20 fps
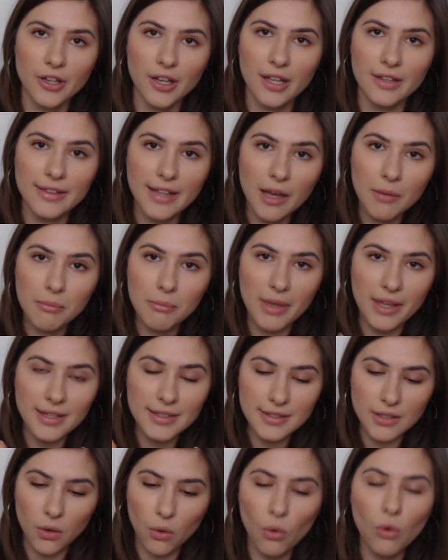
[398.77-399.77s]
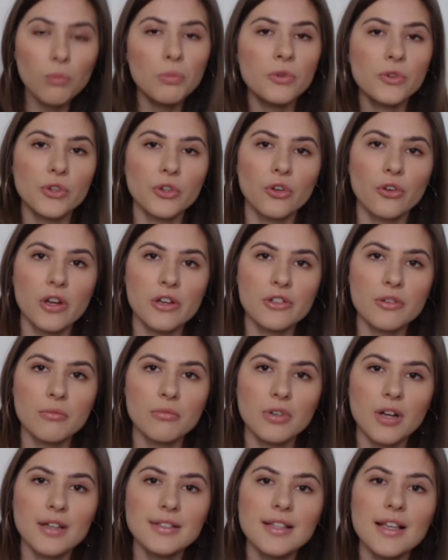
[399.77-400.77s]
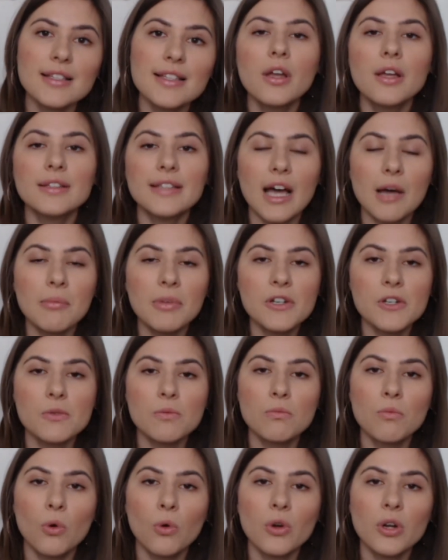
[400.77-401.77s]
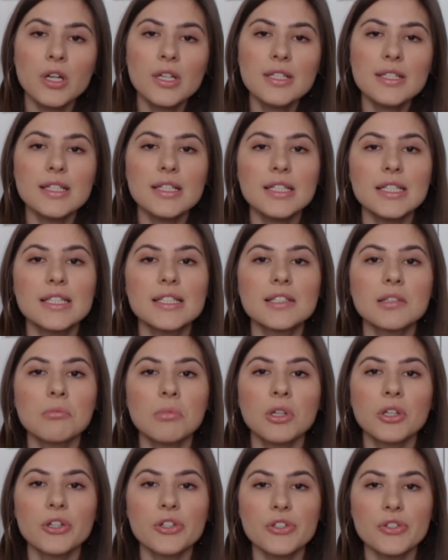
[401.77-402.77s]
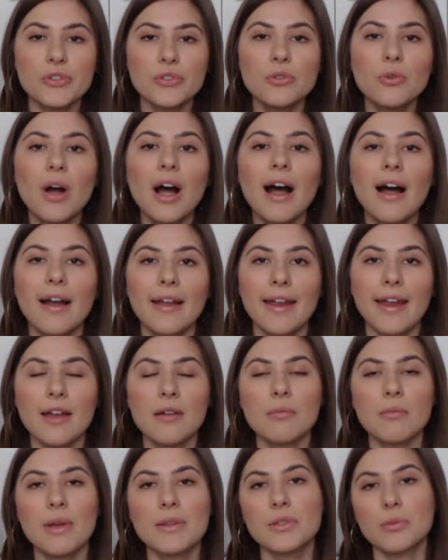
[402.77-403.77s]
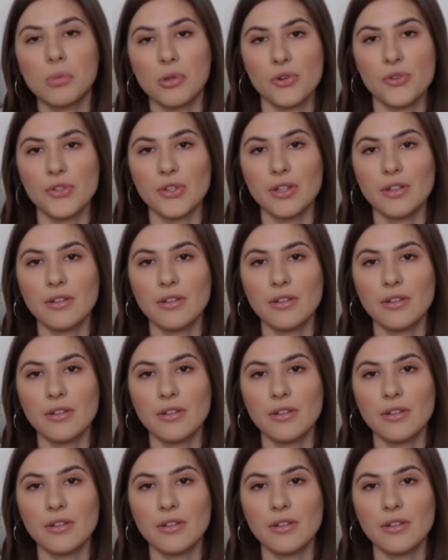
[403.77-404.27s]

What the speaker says: And that makes the whole music creation process that much more similar to who I am as a person.